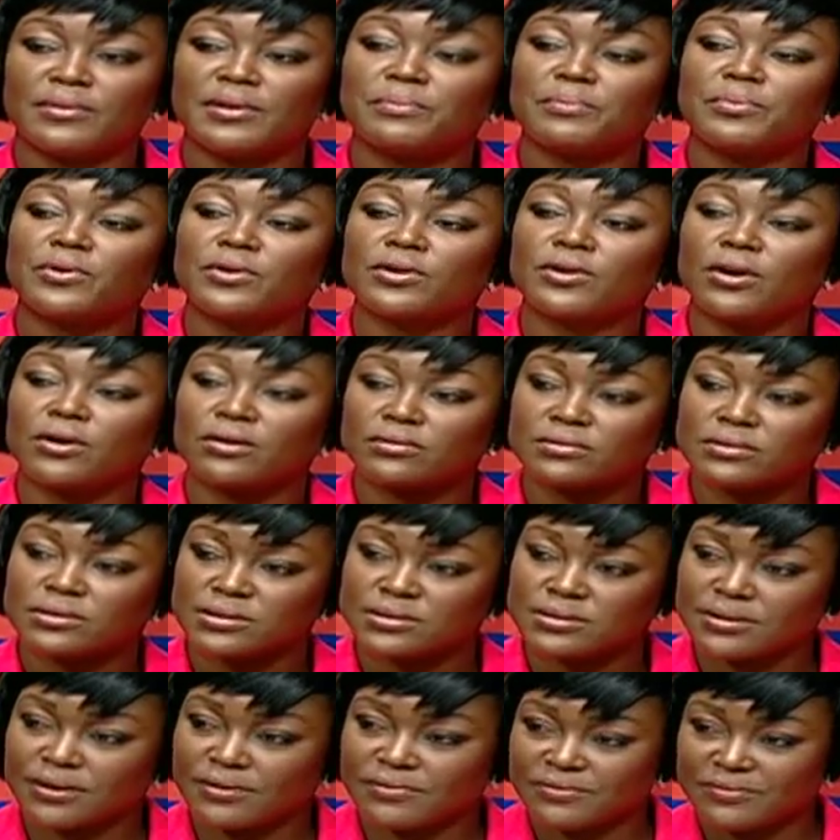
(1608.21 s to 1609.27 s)

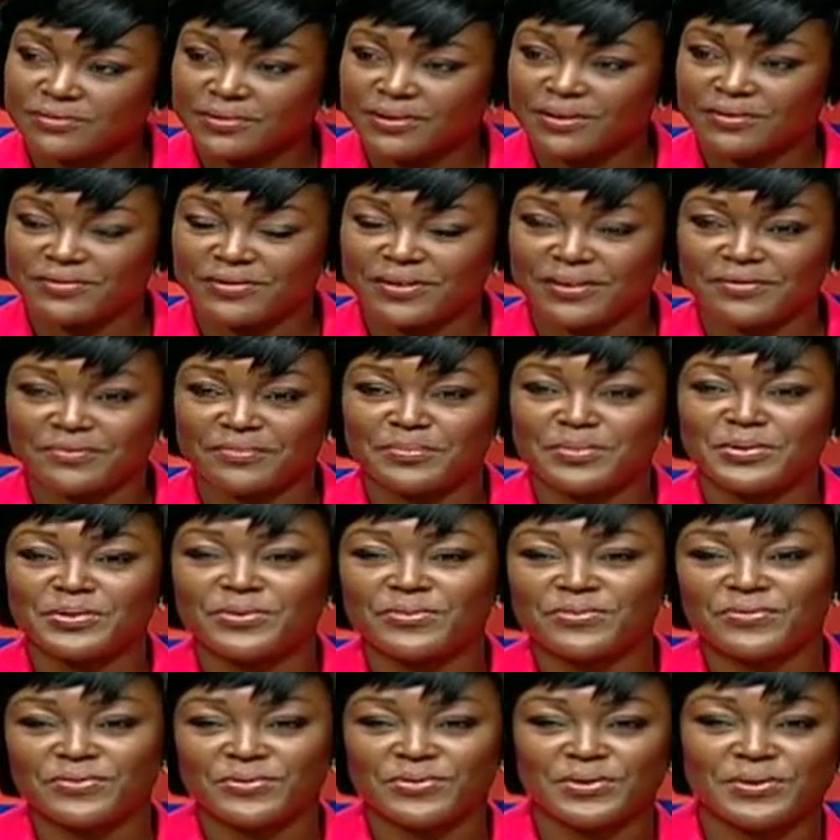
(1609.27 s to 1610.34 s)
products of blue
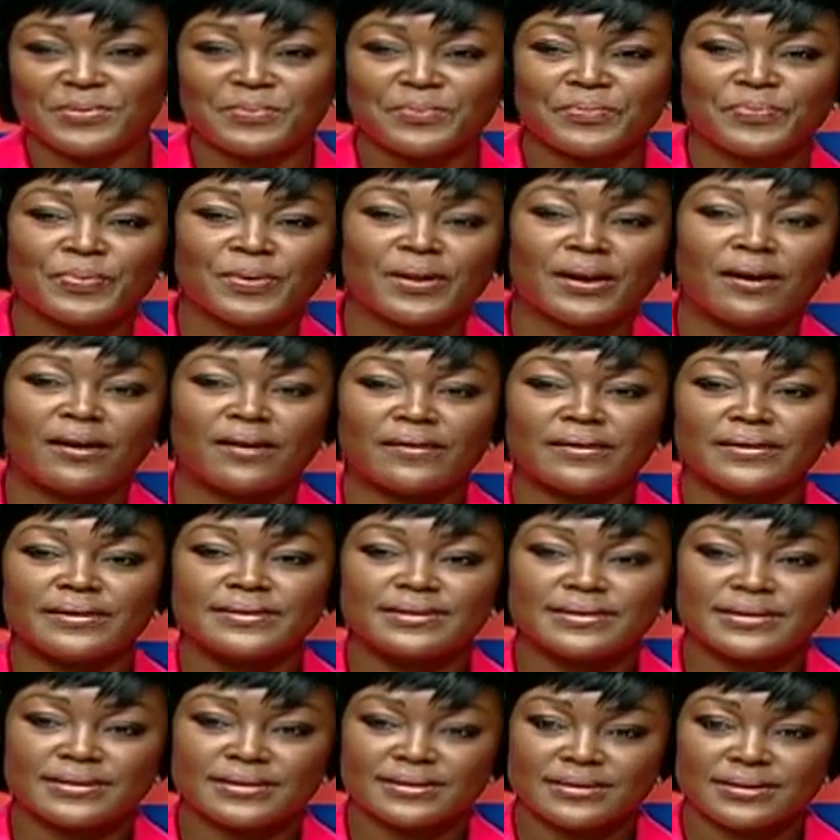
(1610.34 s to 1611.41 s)
food are
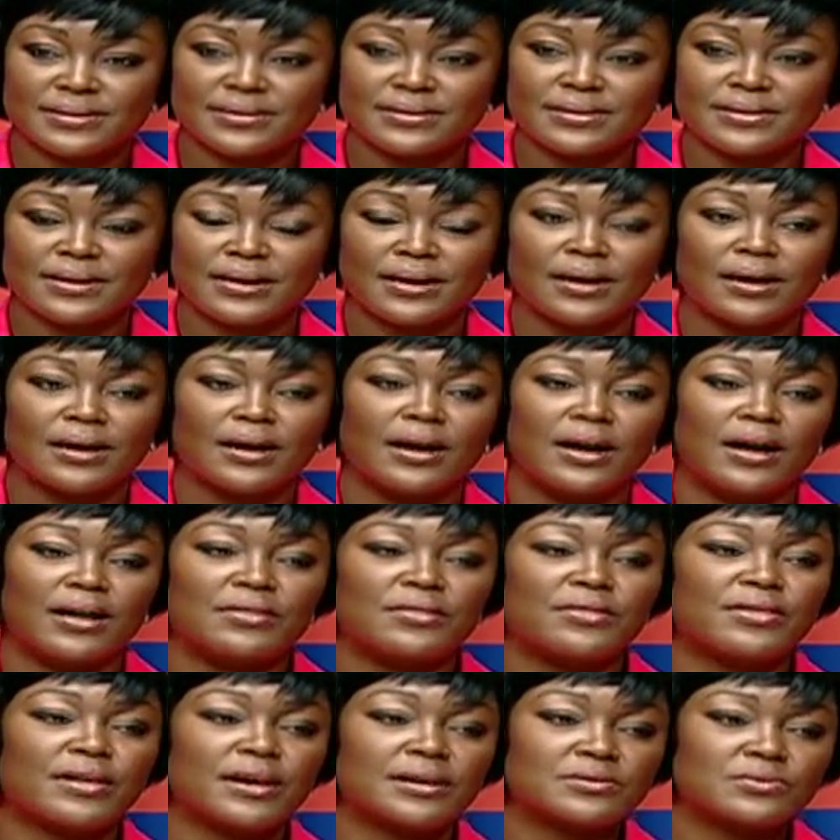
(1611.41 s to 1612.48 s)
concerned,
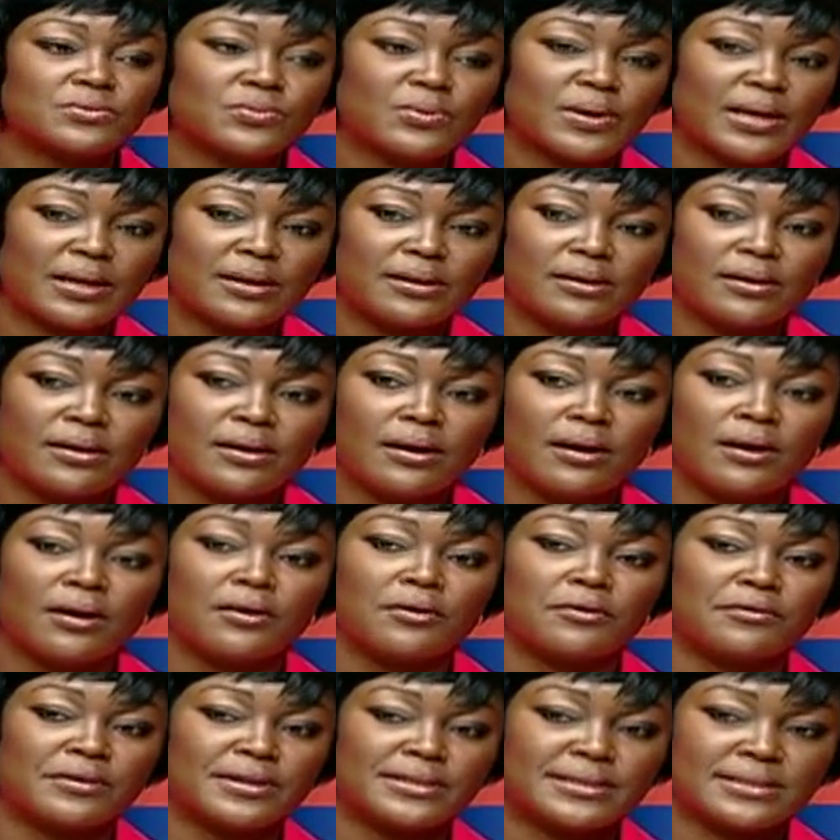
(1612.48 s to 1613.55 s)
and that when
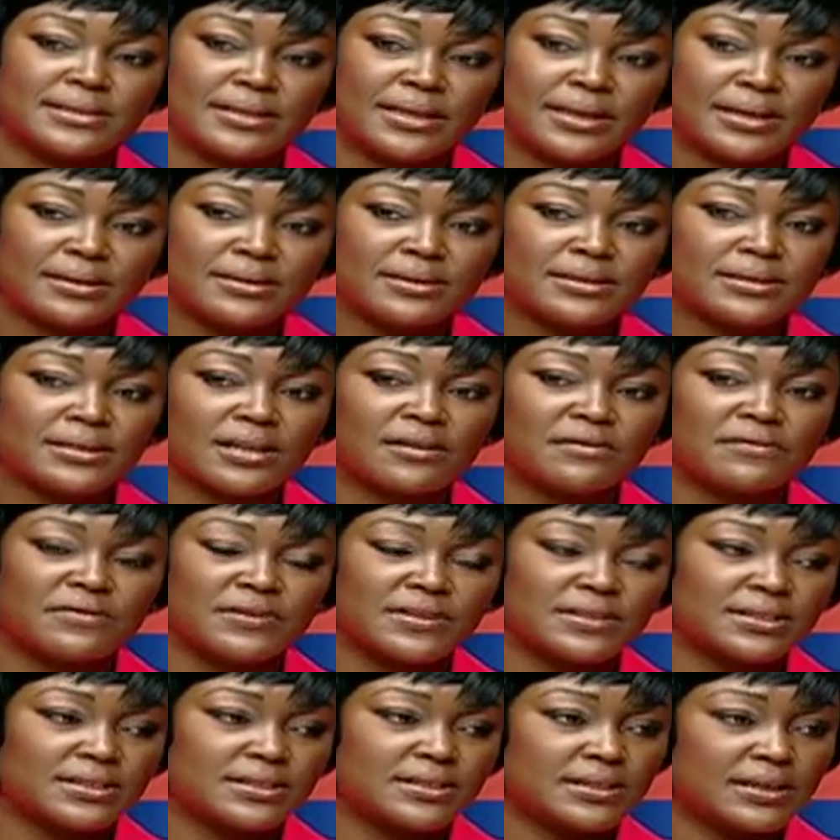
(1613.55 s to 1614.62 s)
residents and
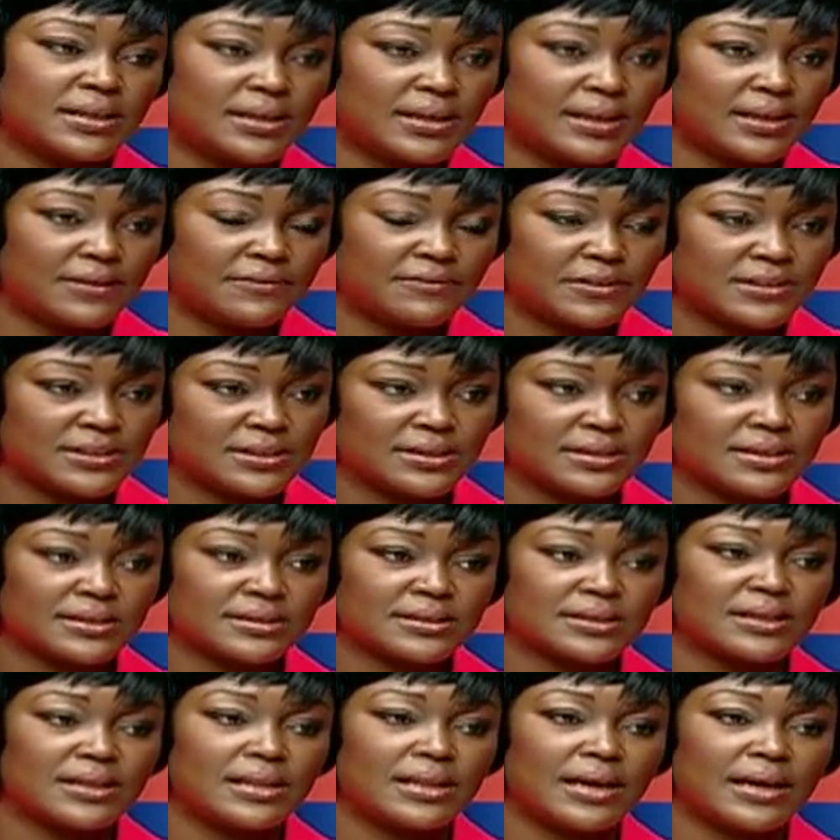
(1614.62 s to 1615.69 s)

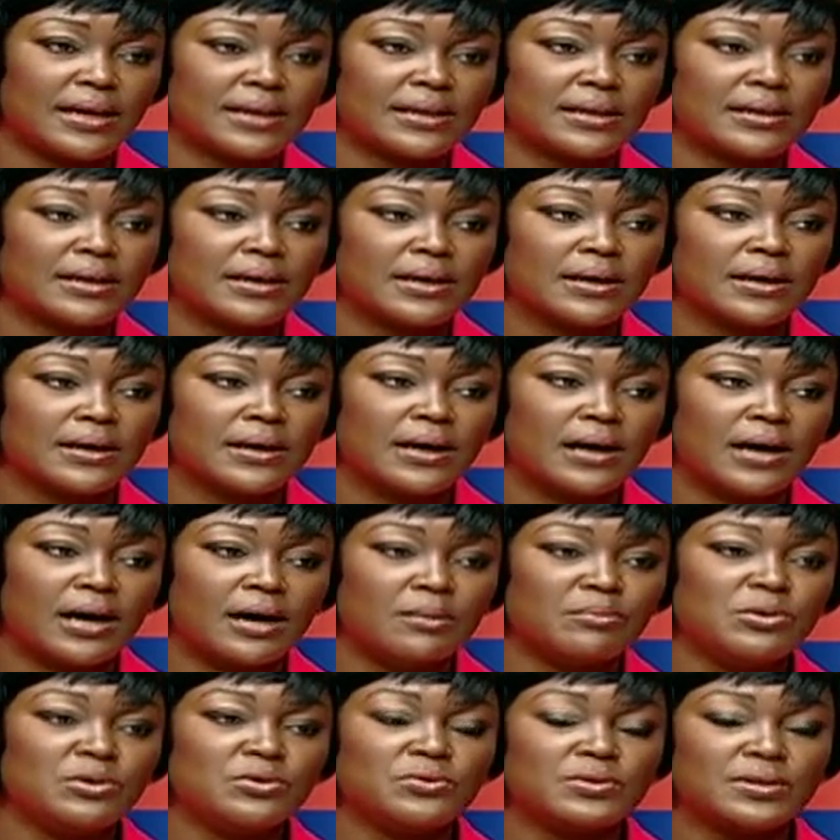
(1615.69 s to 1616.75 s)
visitors alike
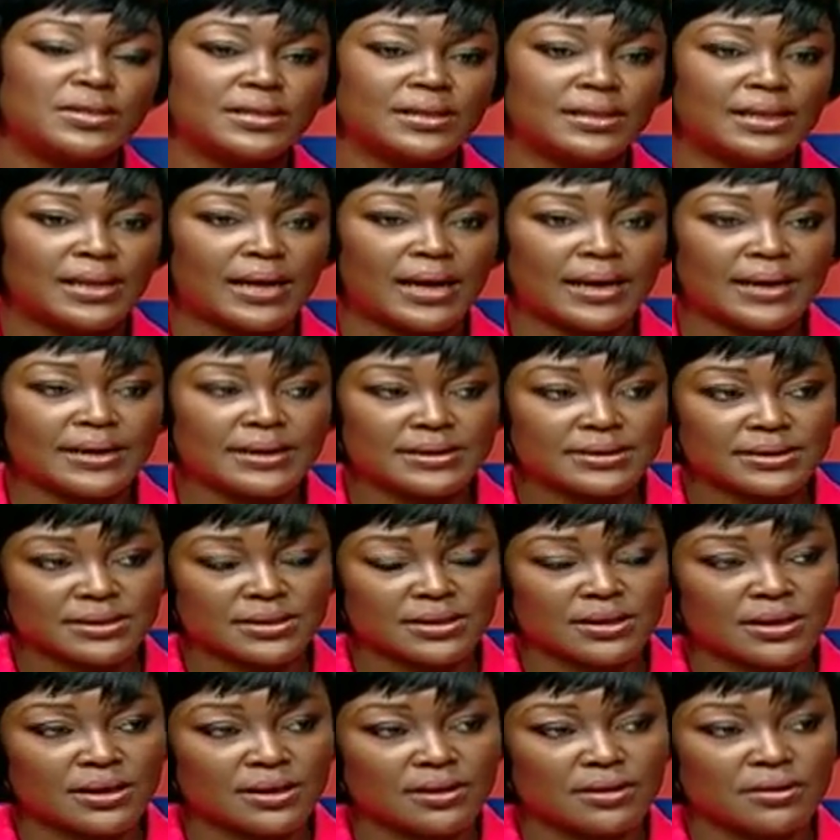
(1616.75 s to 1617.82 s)
utilize
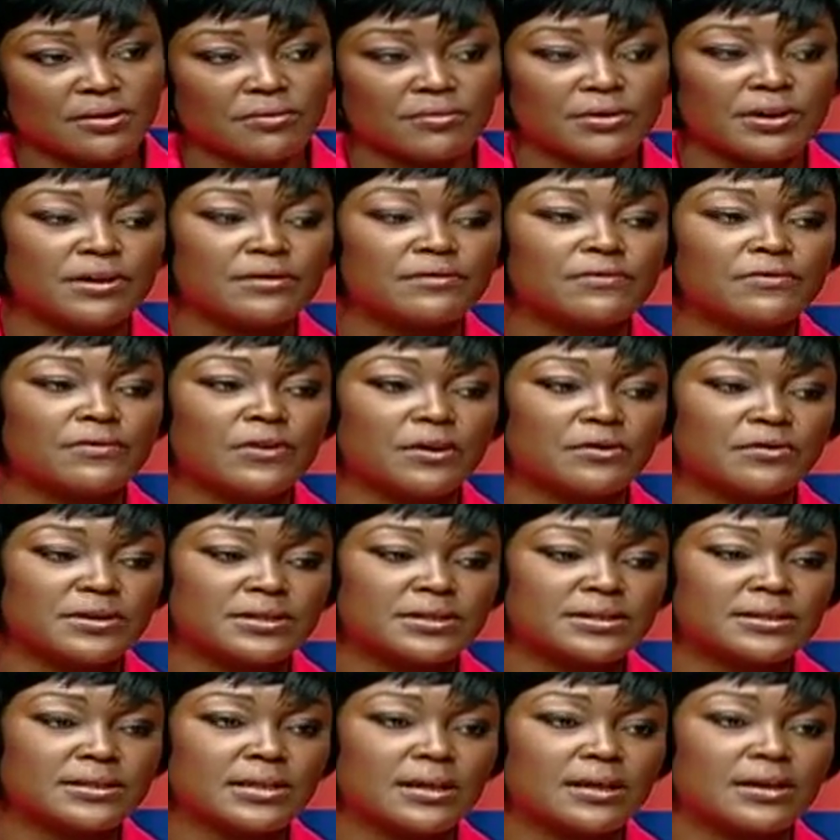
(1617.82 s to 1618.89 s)
the
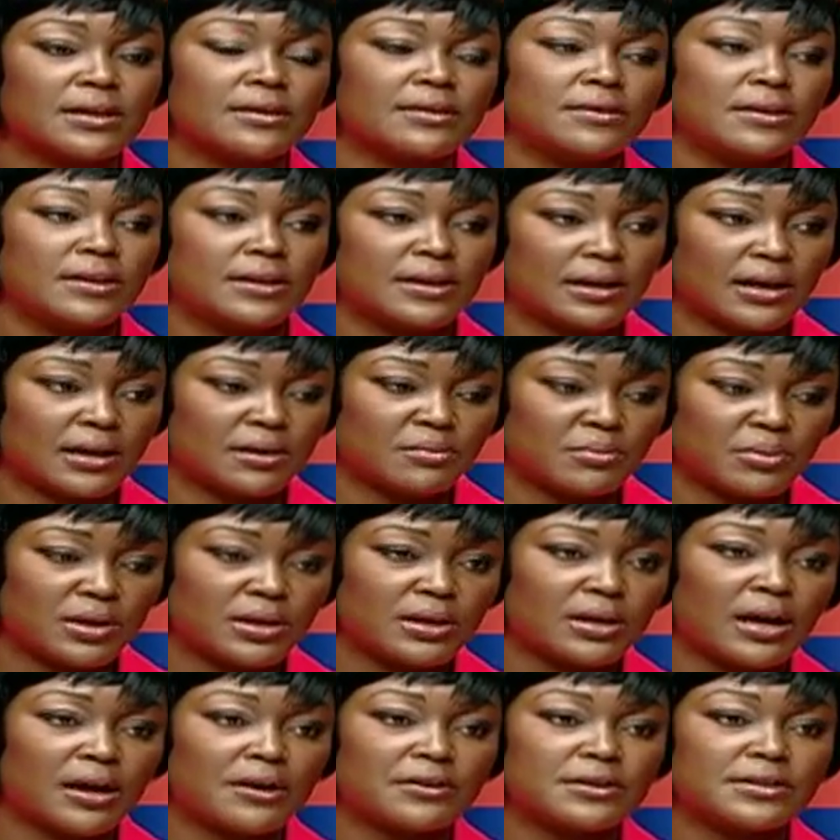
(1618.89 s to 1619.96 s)
rainforest, they can be
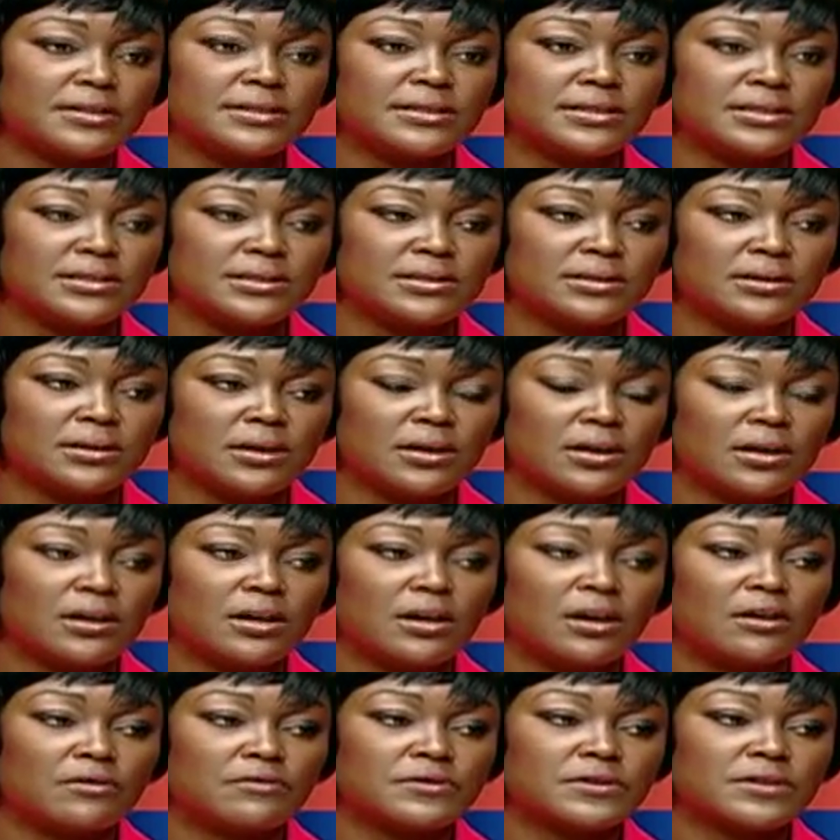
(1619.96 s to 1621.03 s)
guaranteed
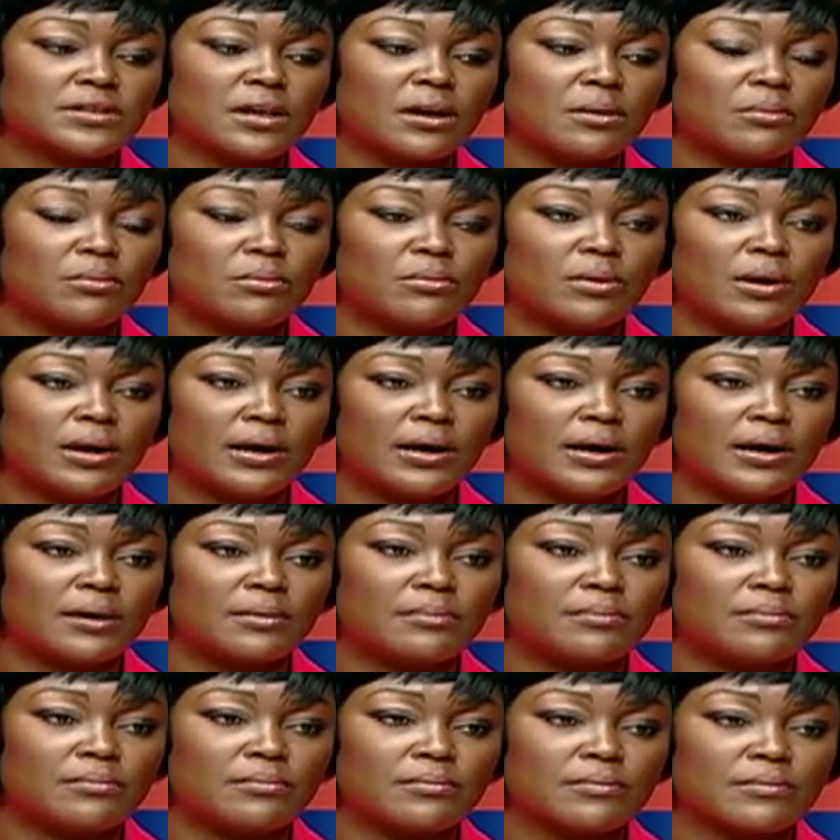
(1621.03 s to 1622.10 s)
of some
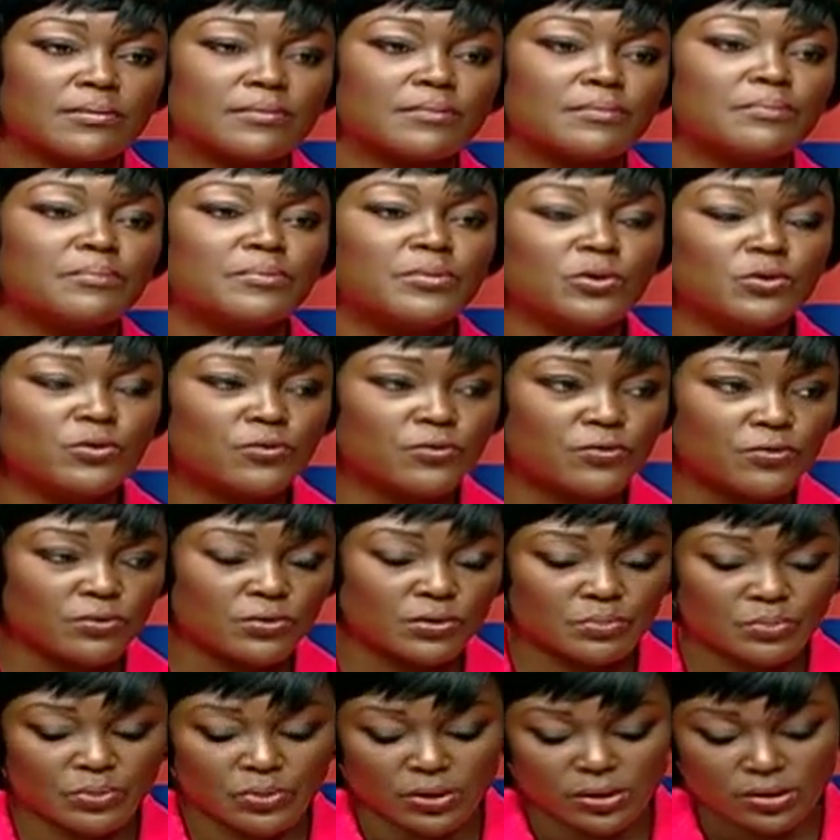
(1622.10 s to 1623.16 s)
blue
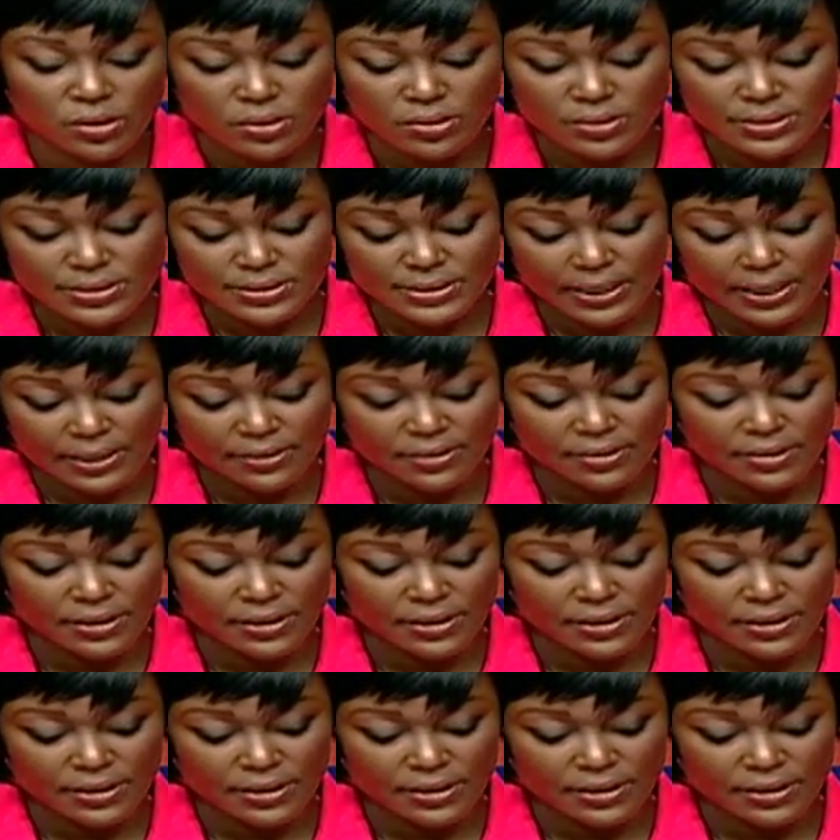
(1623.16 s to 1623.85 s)
food products at